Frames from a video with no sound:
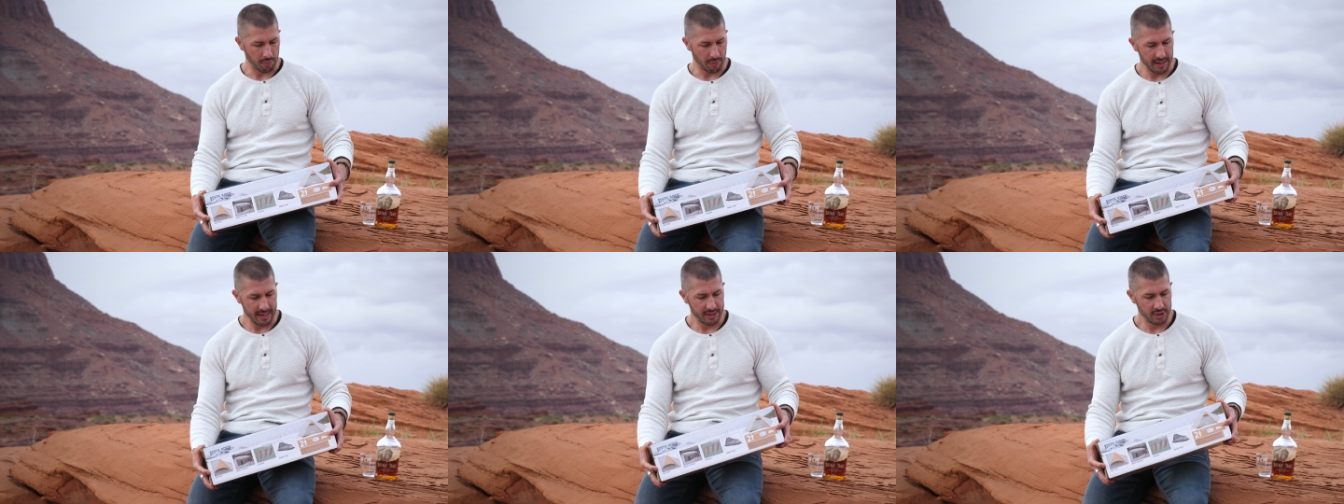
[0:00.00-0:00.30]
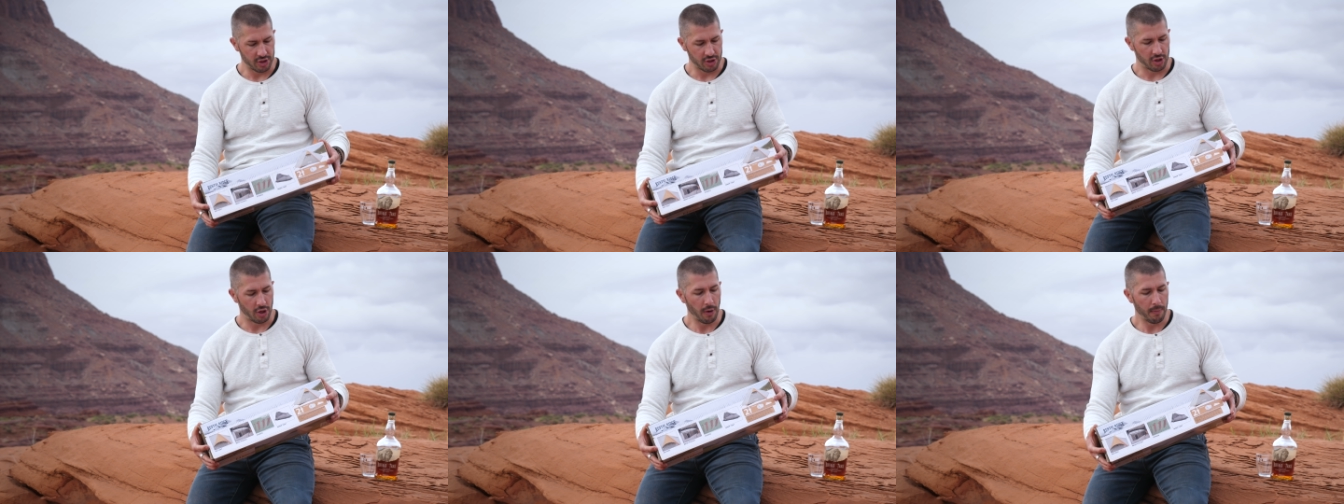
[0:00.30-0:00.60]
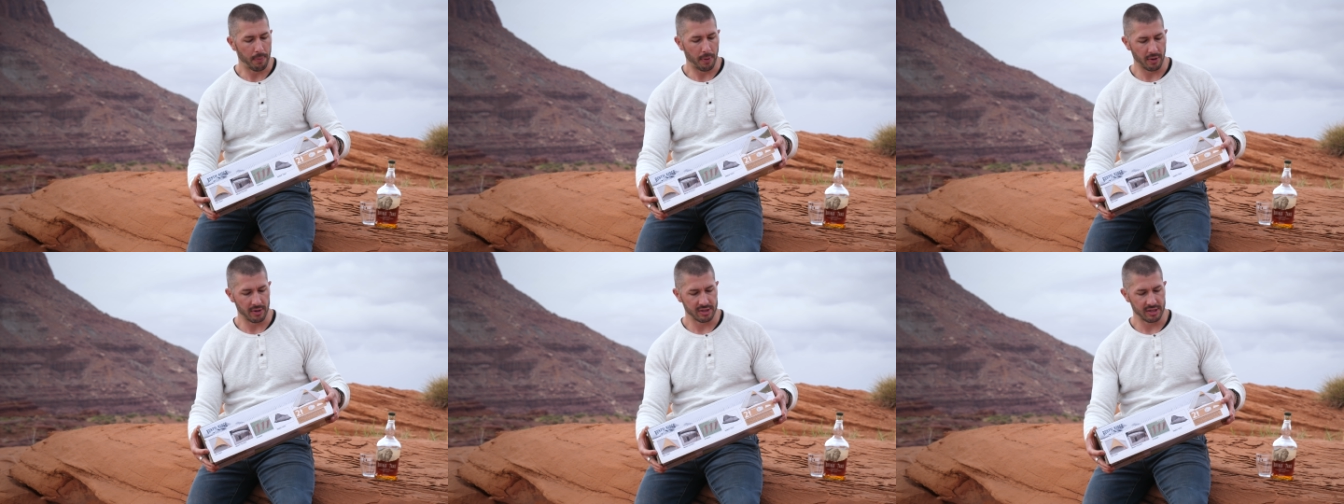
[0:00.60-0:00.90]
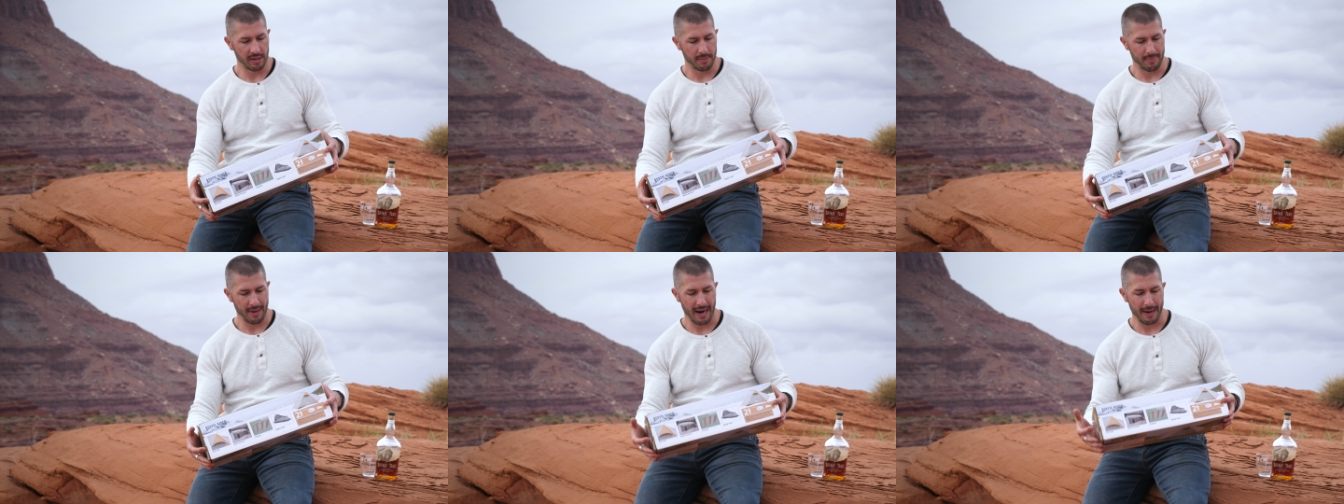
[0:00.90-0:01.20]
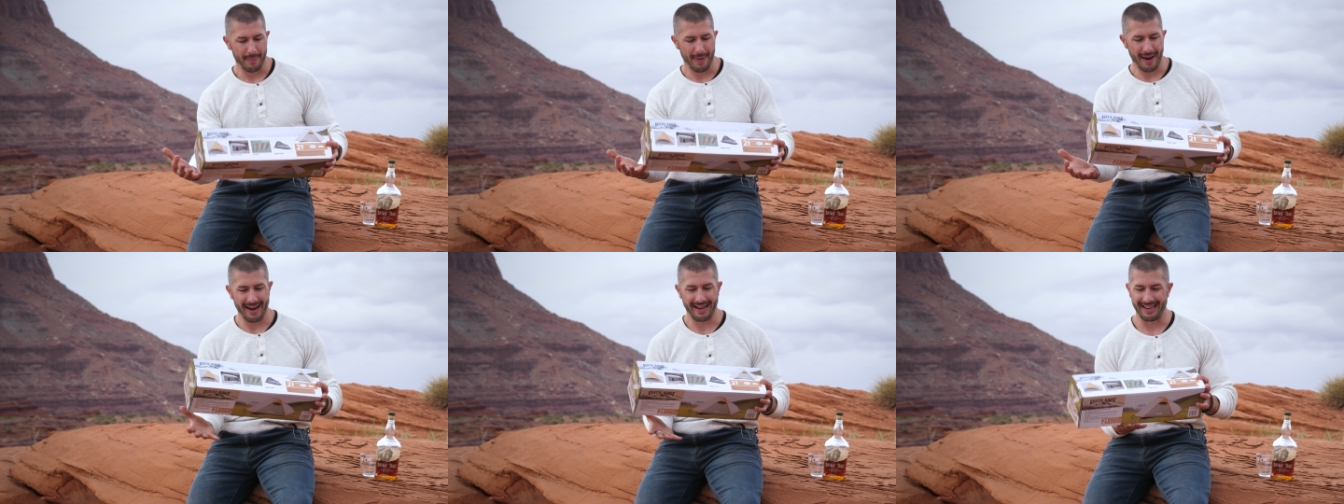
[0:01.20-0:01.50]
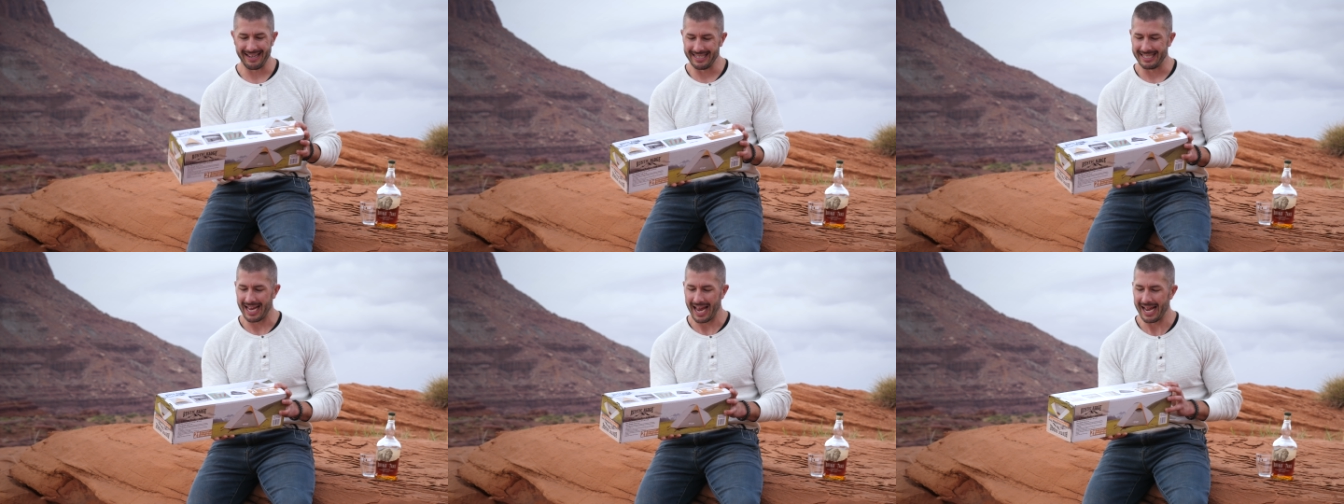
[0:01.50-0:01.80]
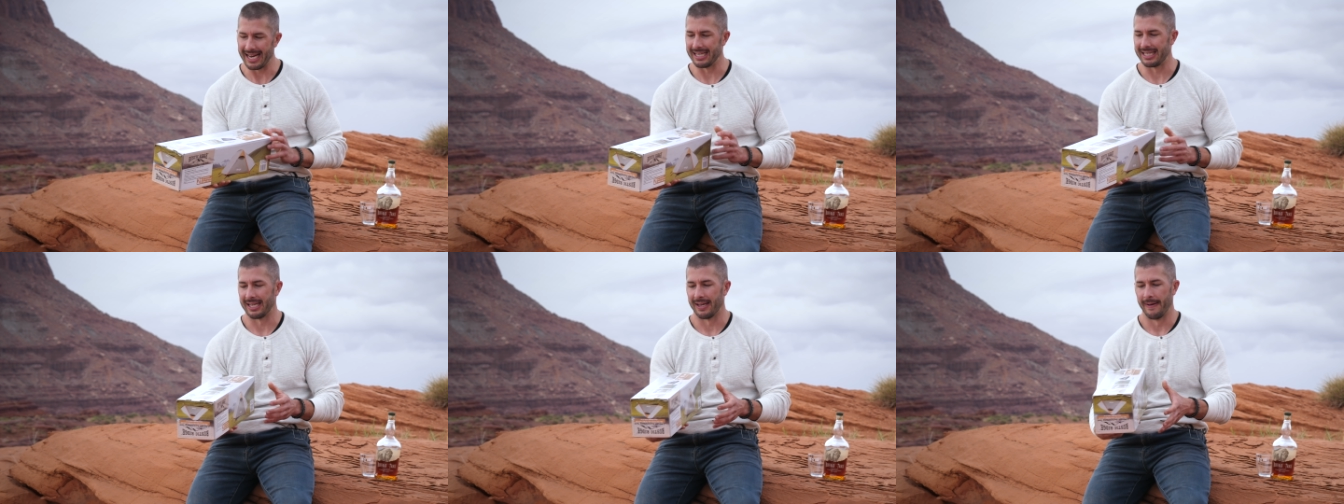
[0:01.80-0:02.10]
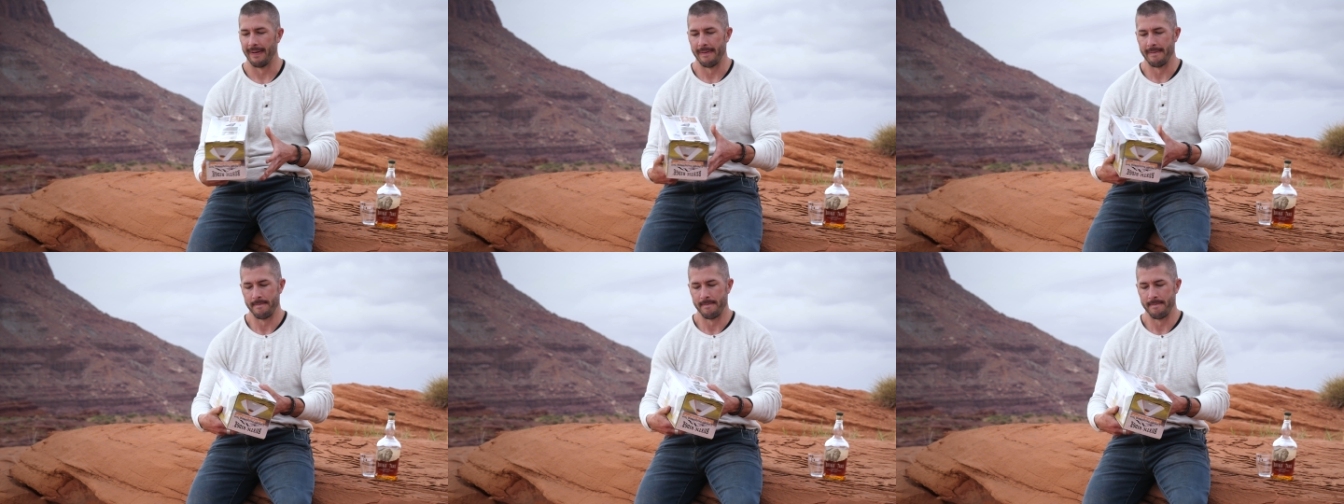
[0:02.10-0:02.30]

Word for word: Ridge two person backpacking tent.